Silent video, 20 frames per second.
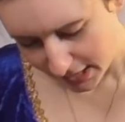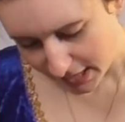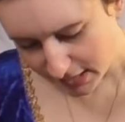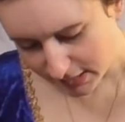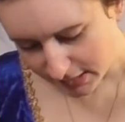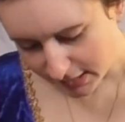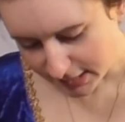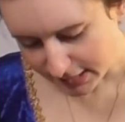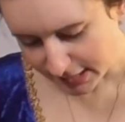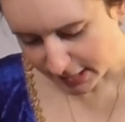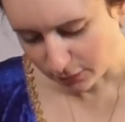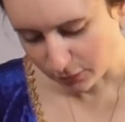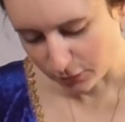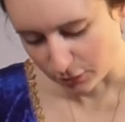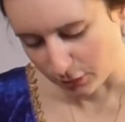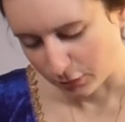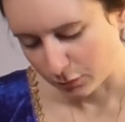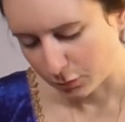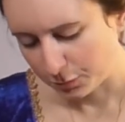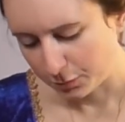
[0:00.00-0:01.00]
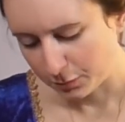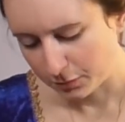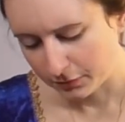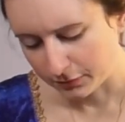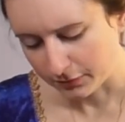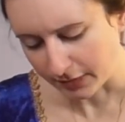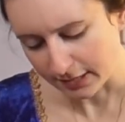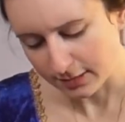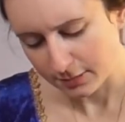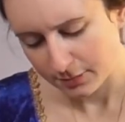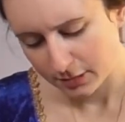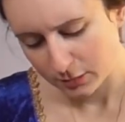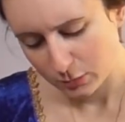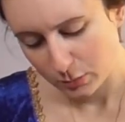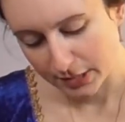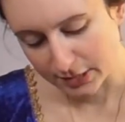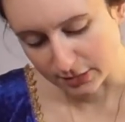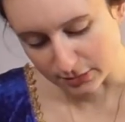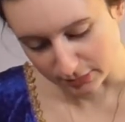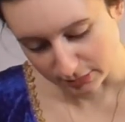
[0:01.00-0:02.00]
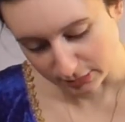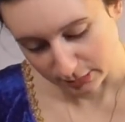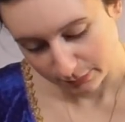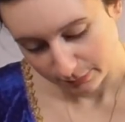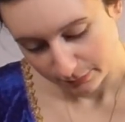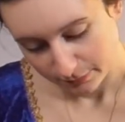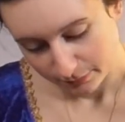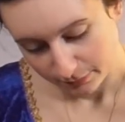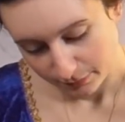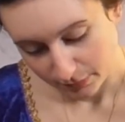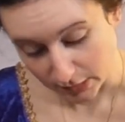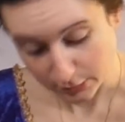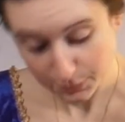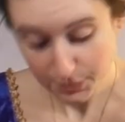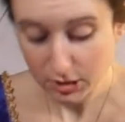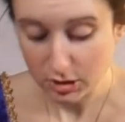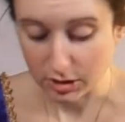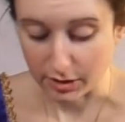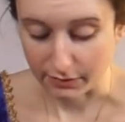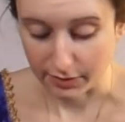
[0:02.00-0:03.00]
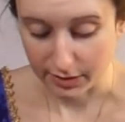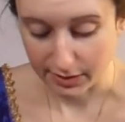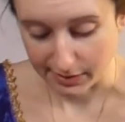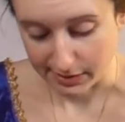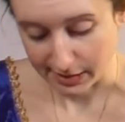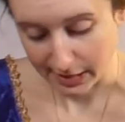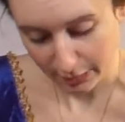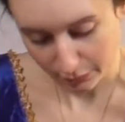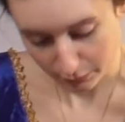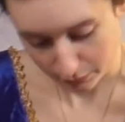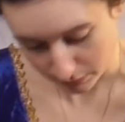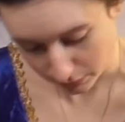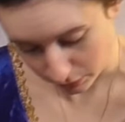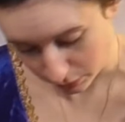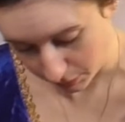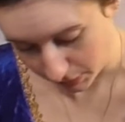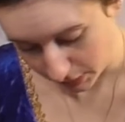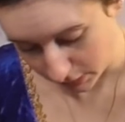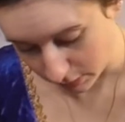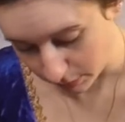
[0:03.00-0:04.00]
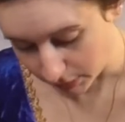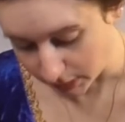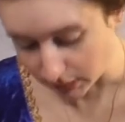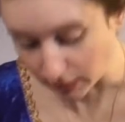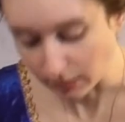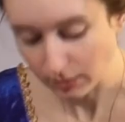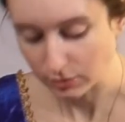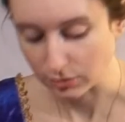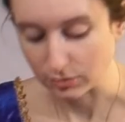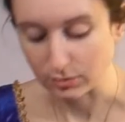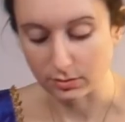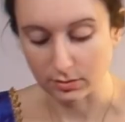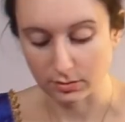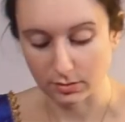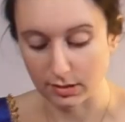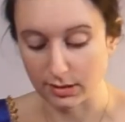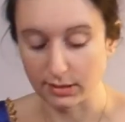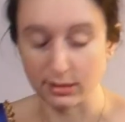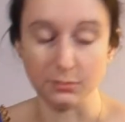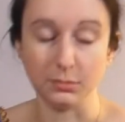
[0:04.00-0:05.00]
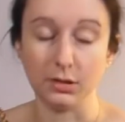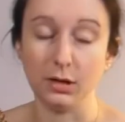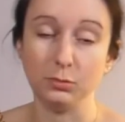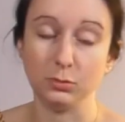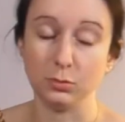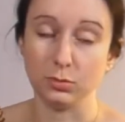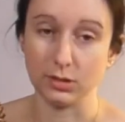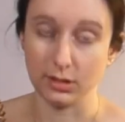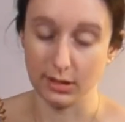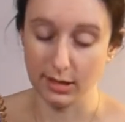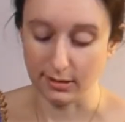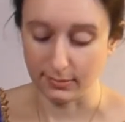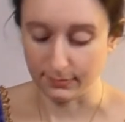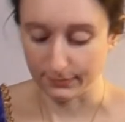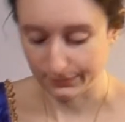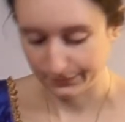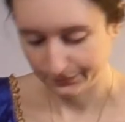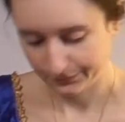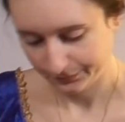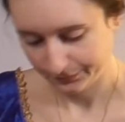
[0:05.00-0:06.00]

I doubt not will prove a valuable acquaintance, especially if Lady Catherine should be so indulgent as to let him come to us again.